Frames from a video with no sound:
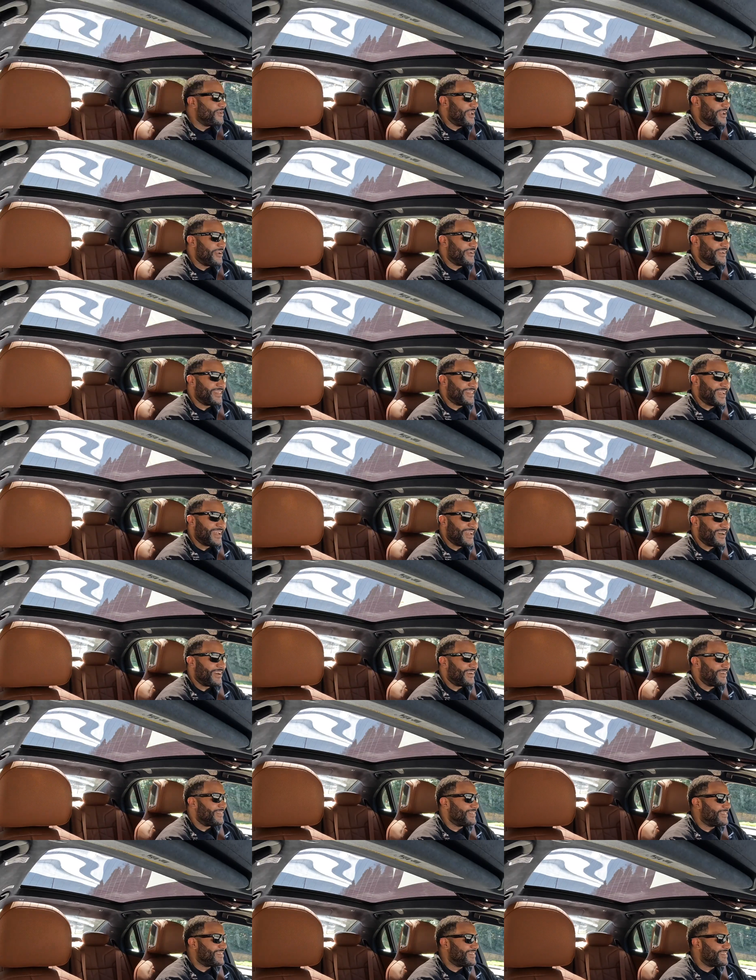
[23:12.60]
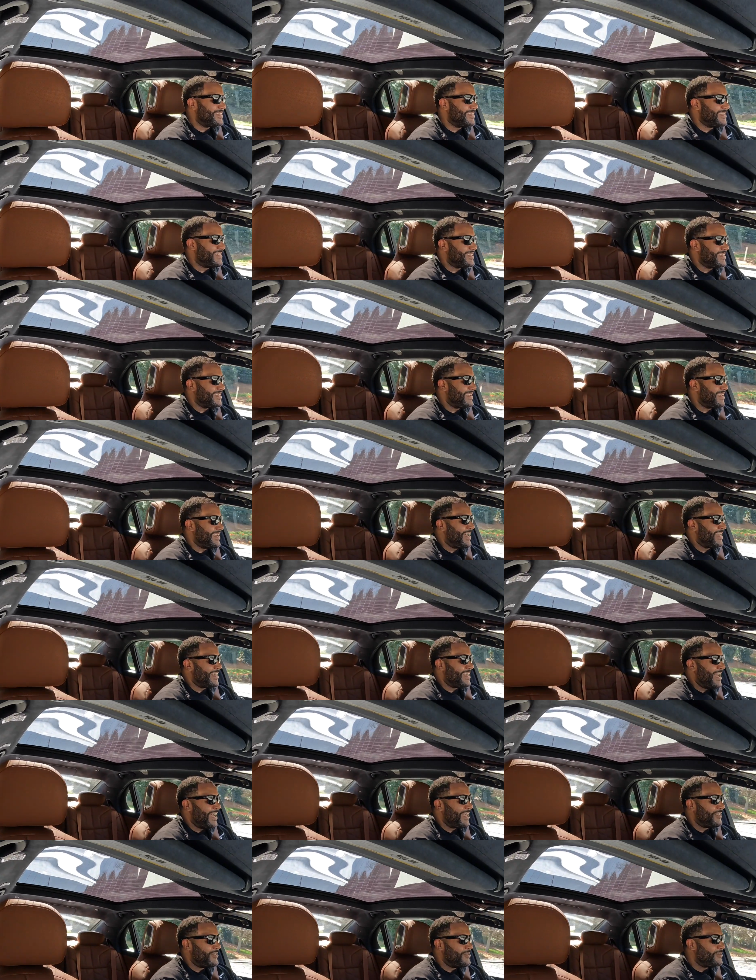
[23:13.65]
hear it now.
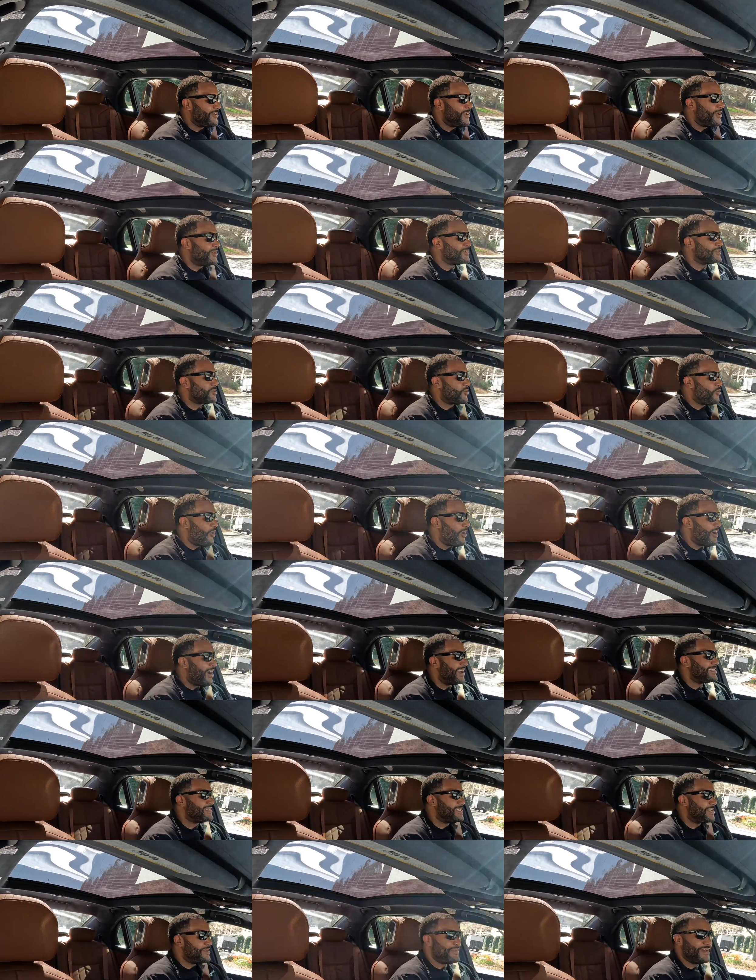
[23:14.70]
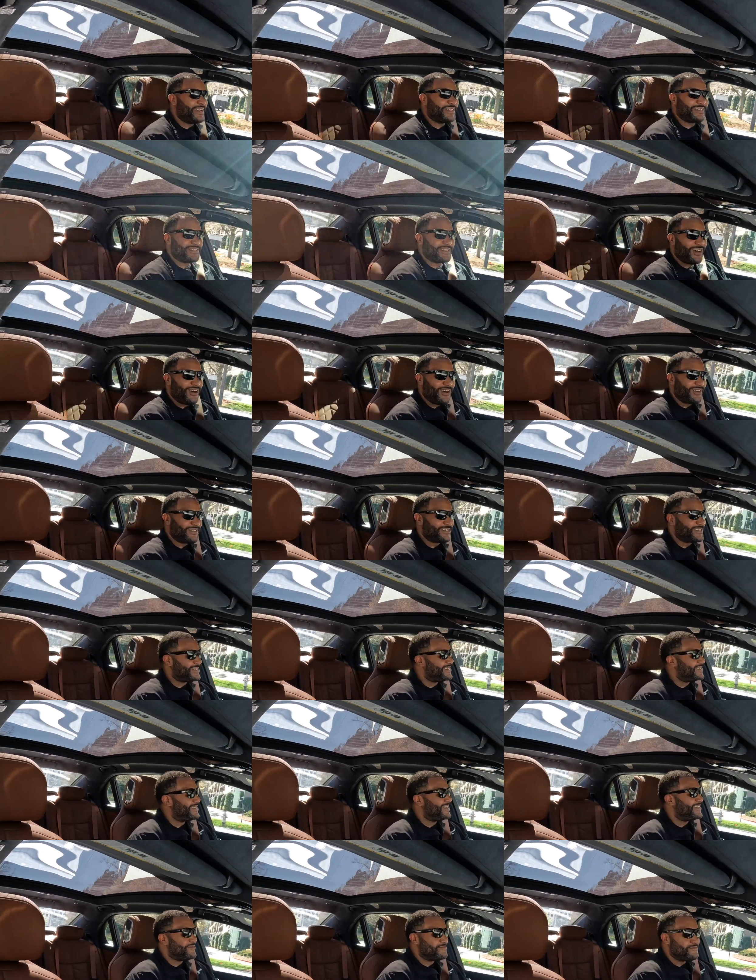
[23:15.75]
I knew those quad tip exhausts
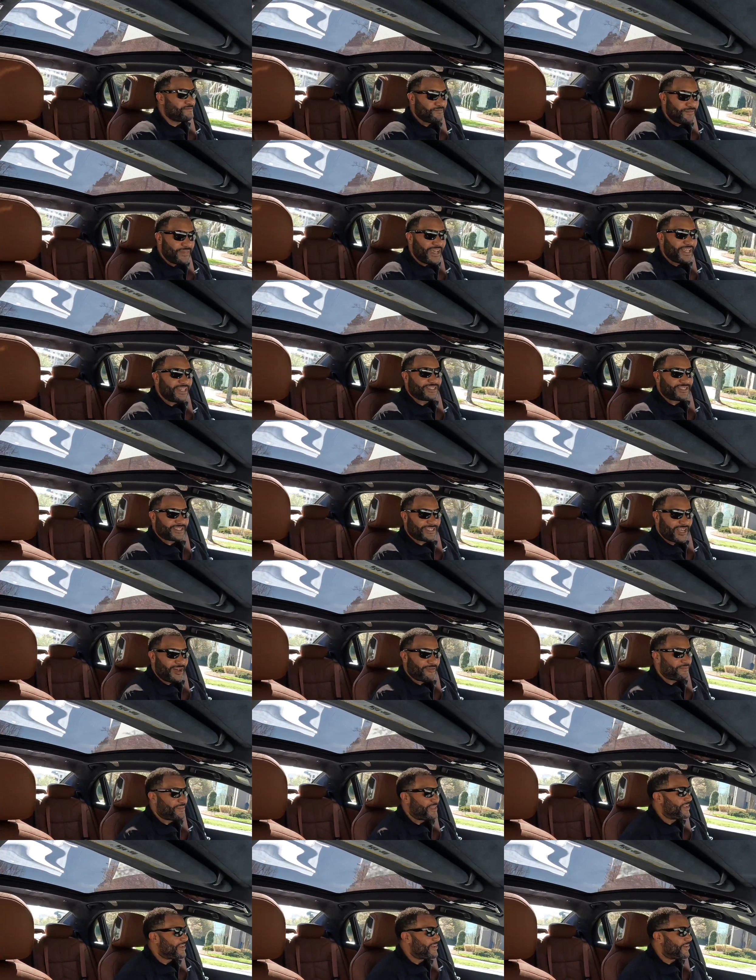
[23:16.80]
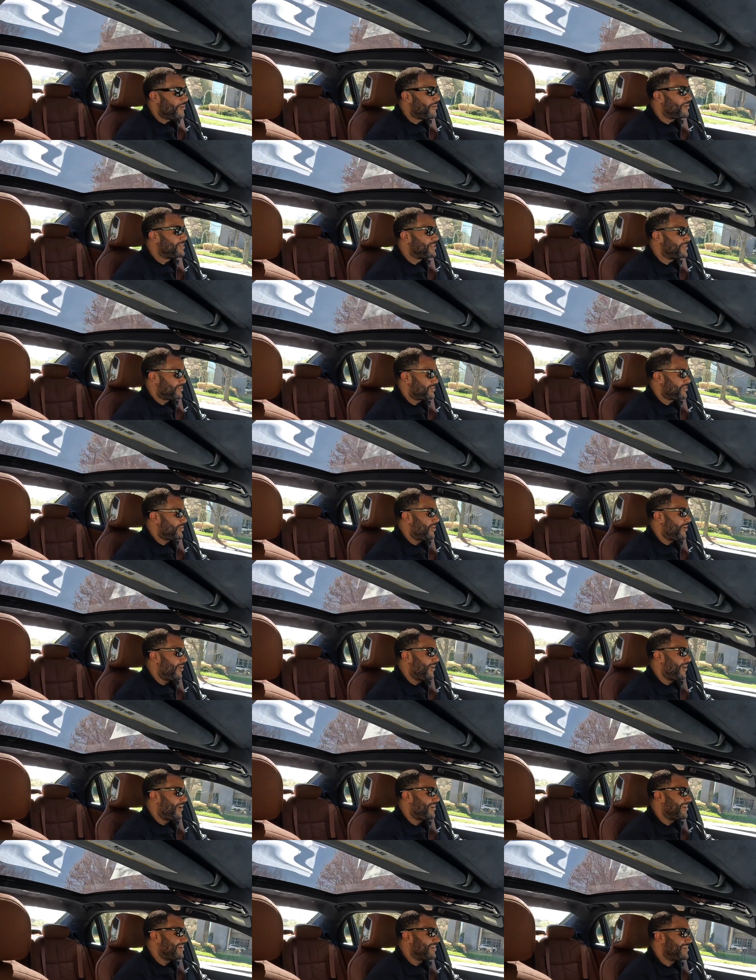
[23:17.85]
meant something on this
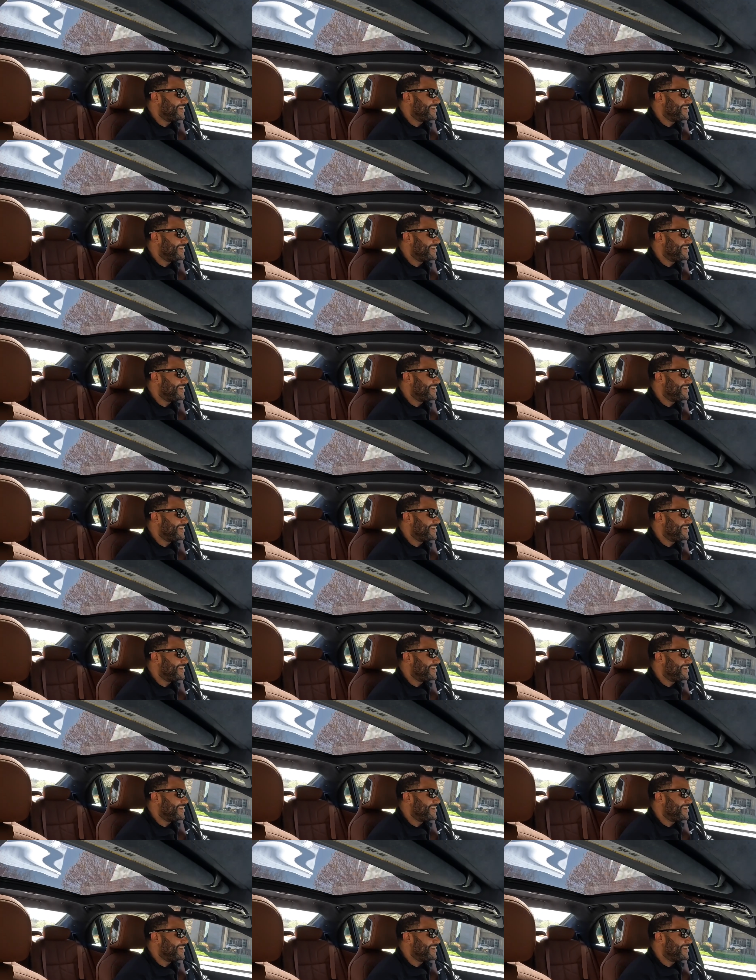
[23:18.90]
car.